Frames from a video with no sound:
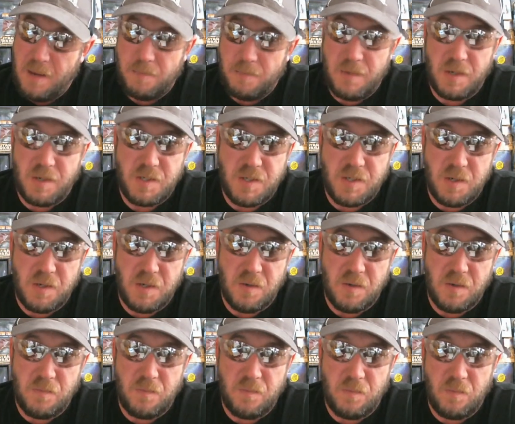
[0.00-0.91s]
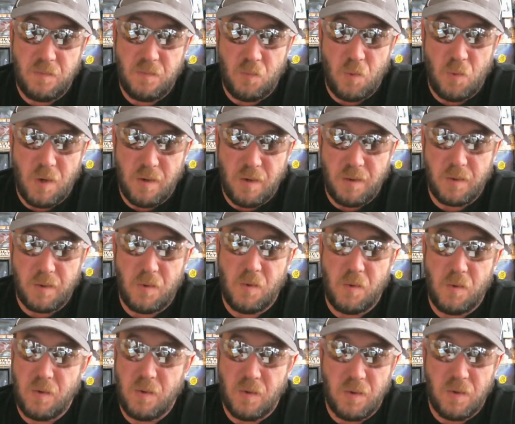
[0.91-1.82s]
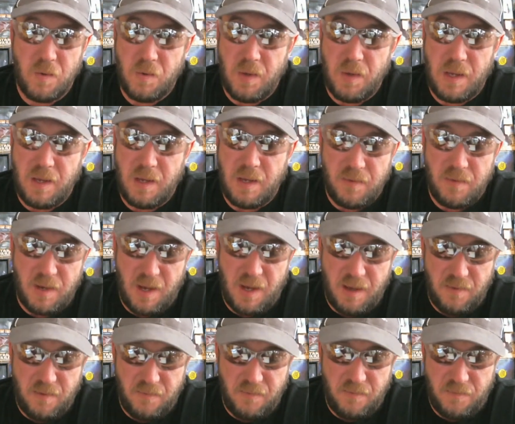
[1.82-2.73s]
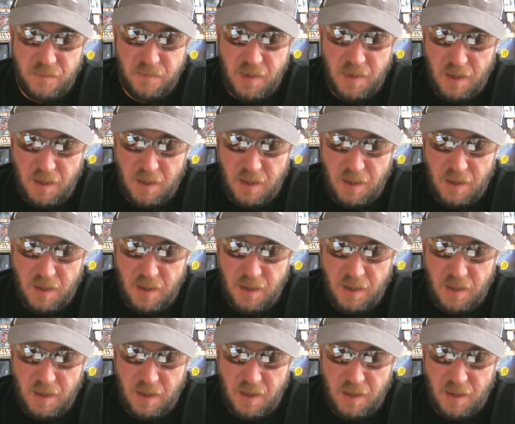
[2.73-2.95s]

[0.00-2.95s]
not sure where they're going or who they even have